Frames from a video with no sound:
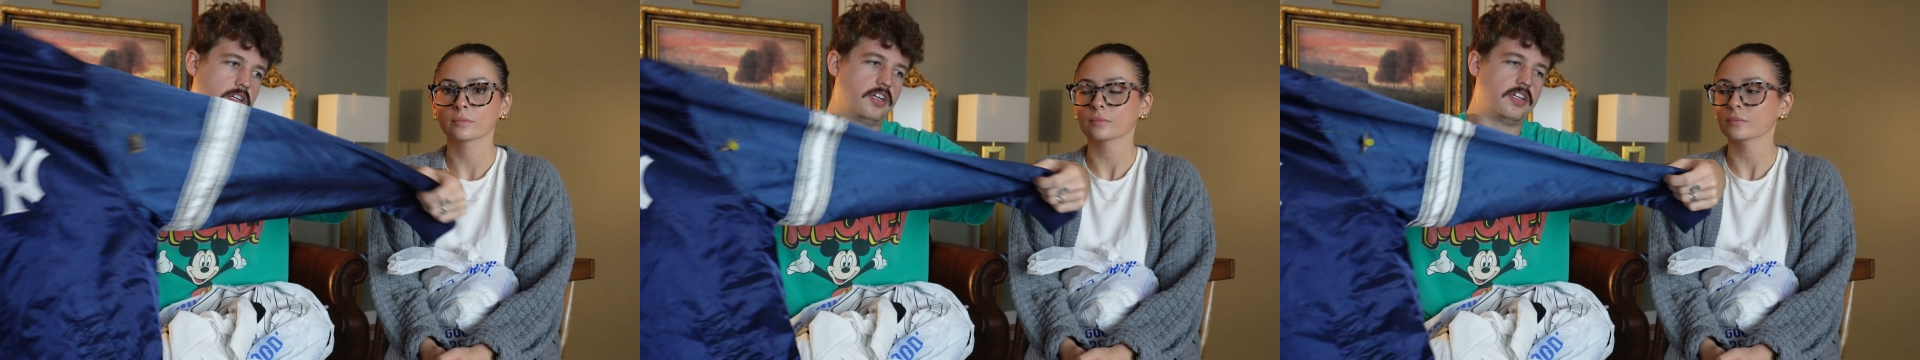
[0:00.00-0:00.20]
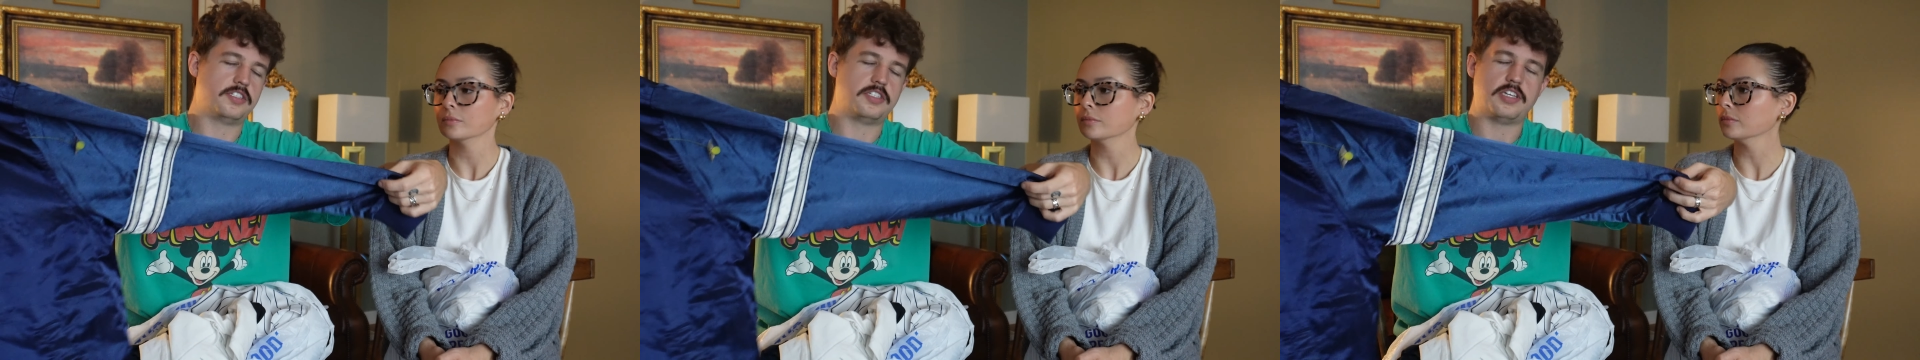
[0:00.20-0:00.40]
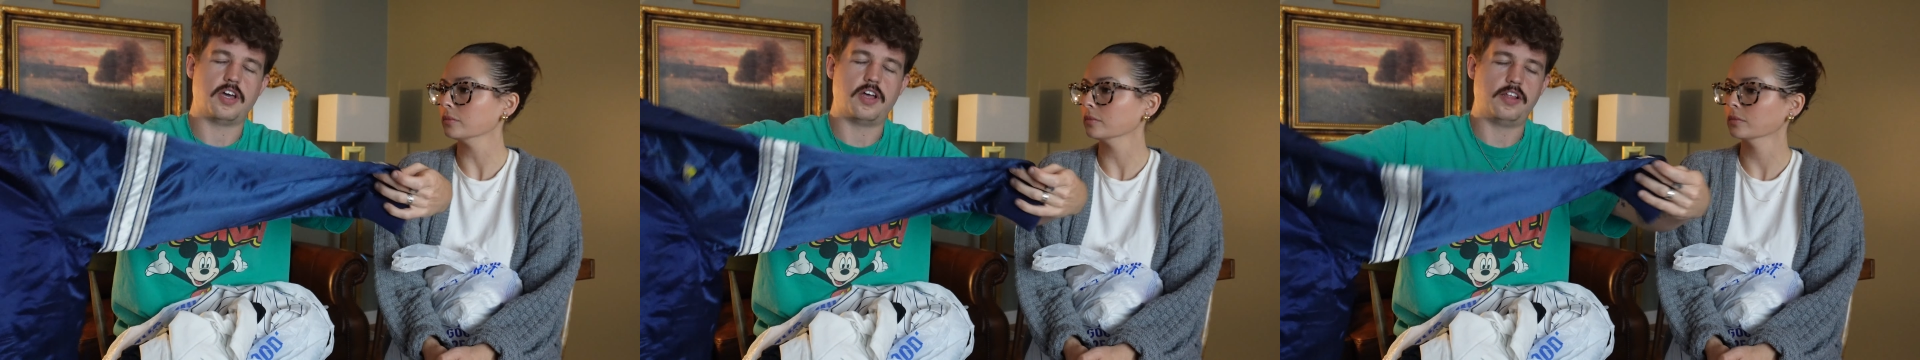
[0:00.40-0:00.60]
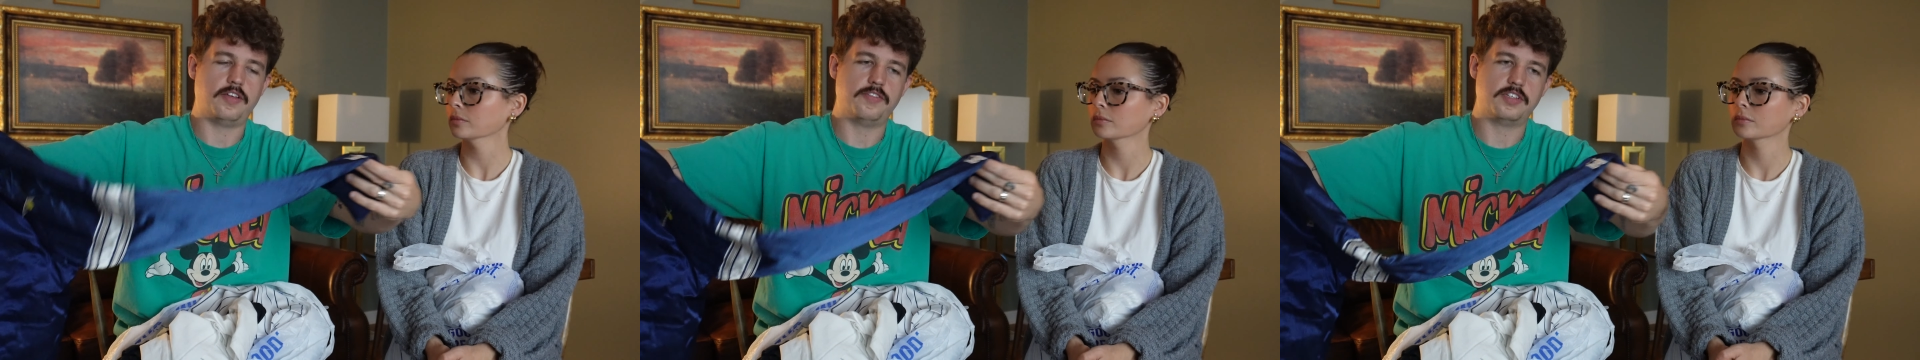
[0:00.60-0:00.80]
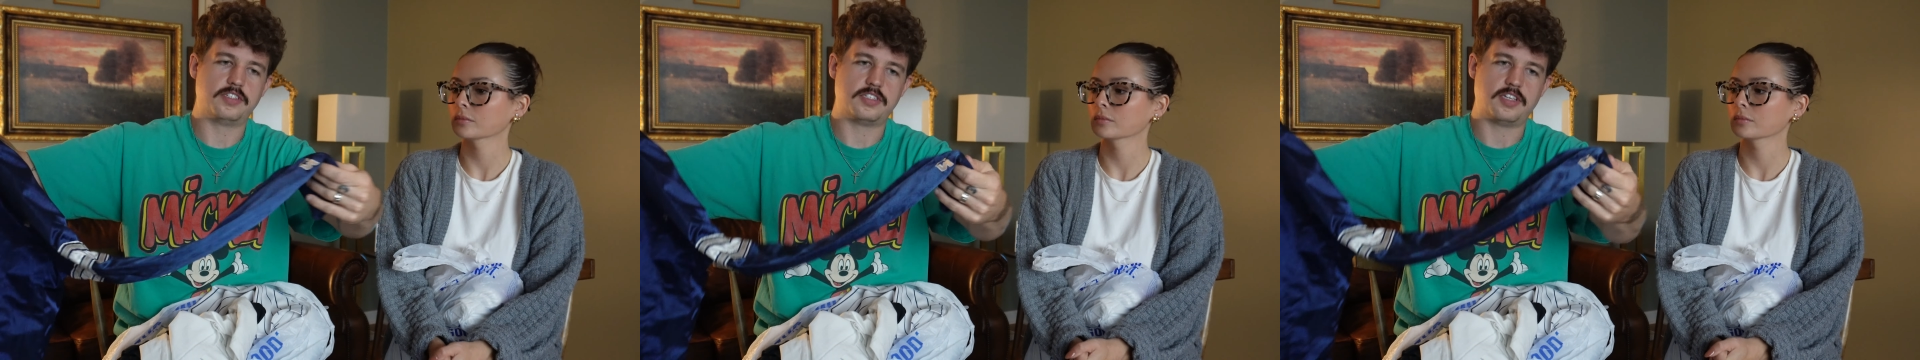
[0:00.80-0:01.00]
Speaker 1: you're gonna see all
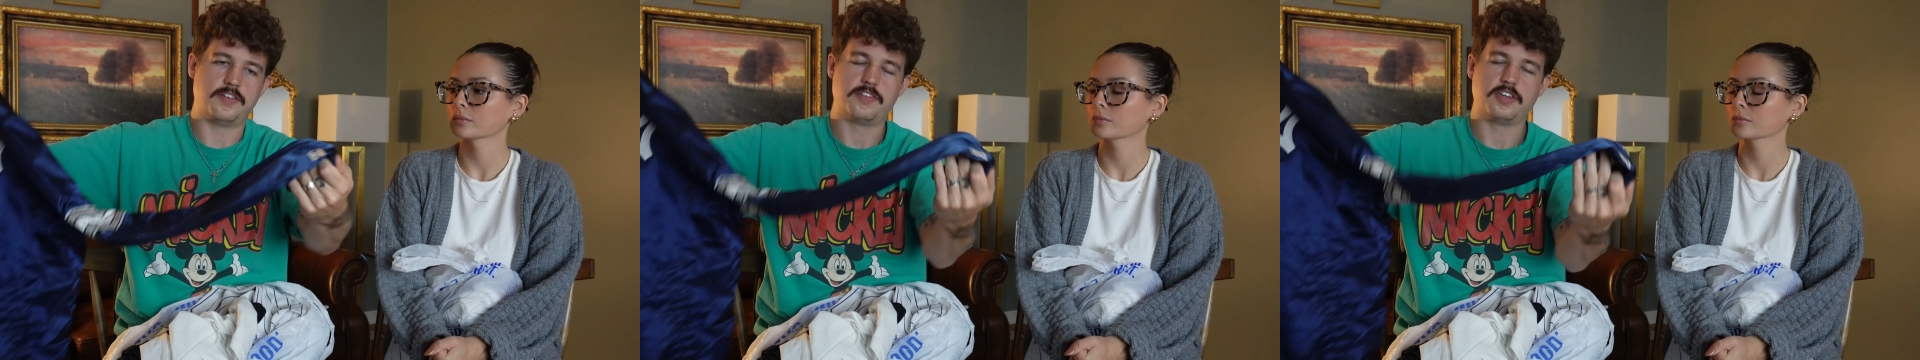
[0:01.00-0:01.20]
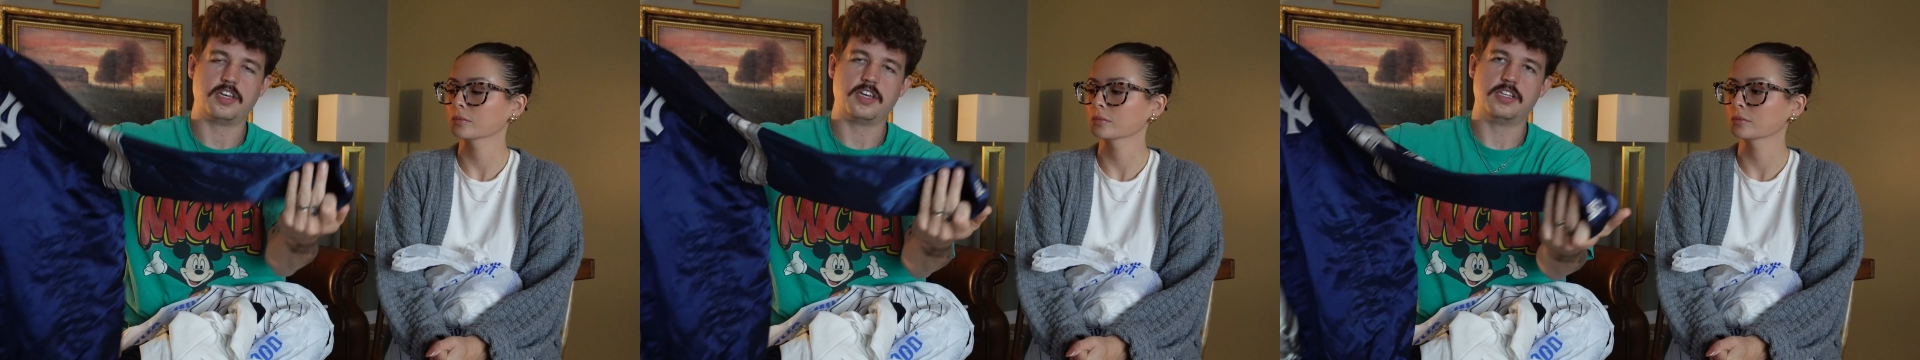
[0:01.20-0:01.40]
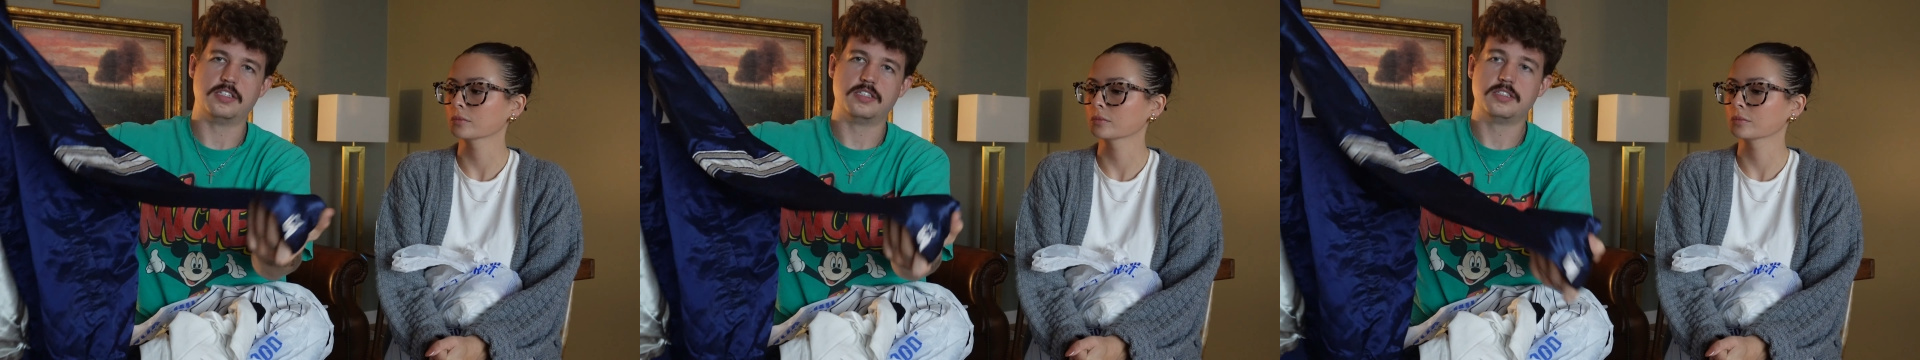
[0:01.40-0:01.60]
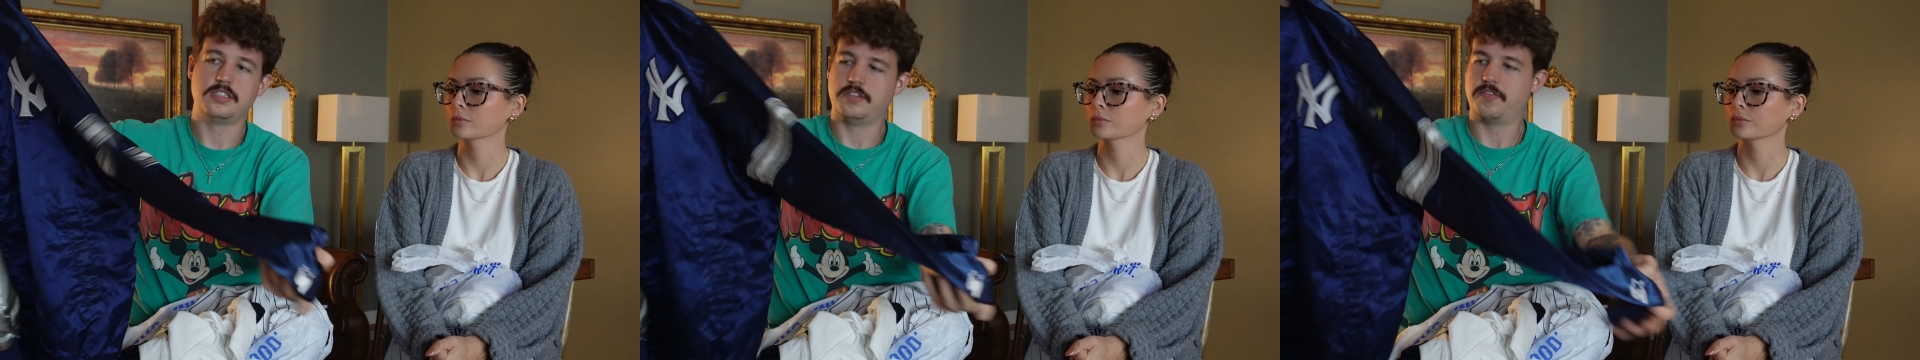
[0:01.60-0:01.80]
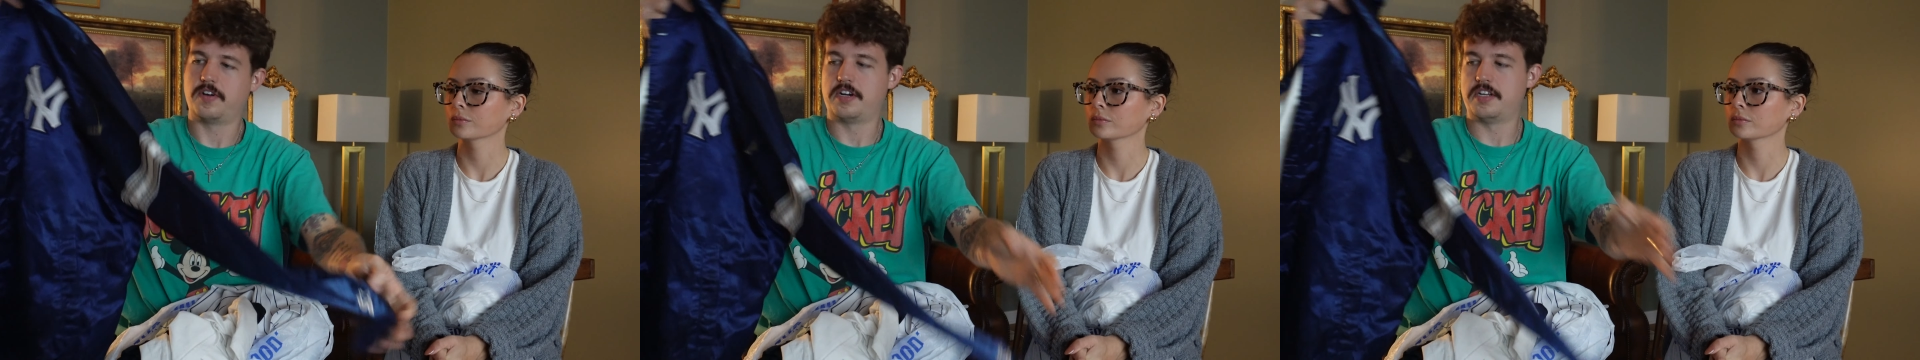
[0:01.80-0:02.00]
of this stuff again.
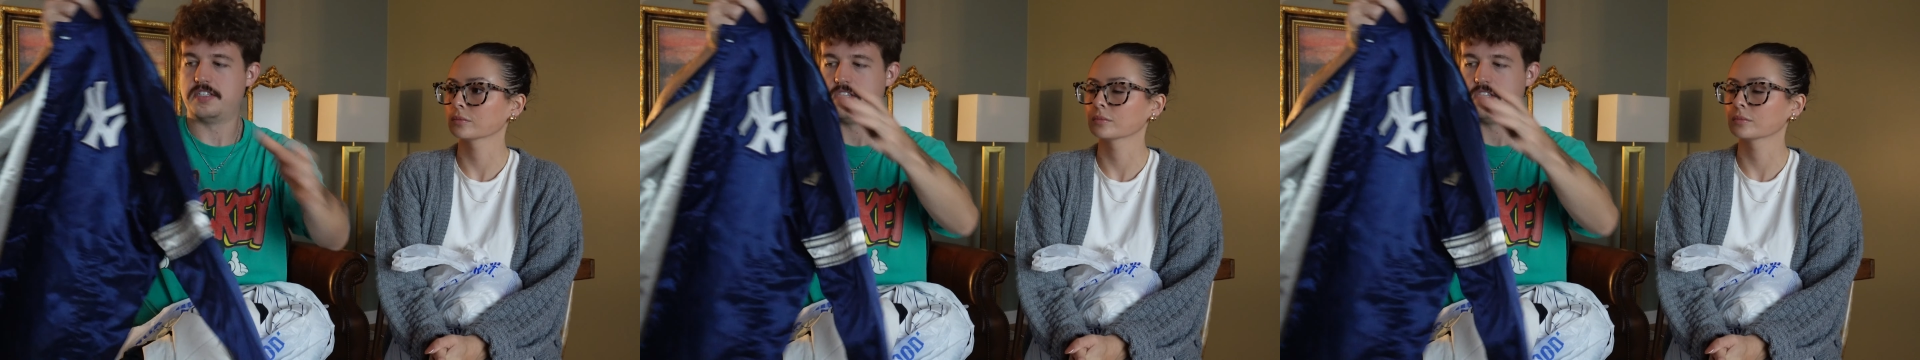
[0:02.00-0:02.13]
You've already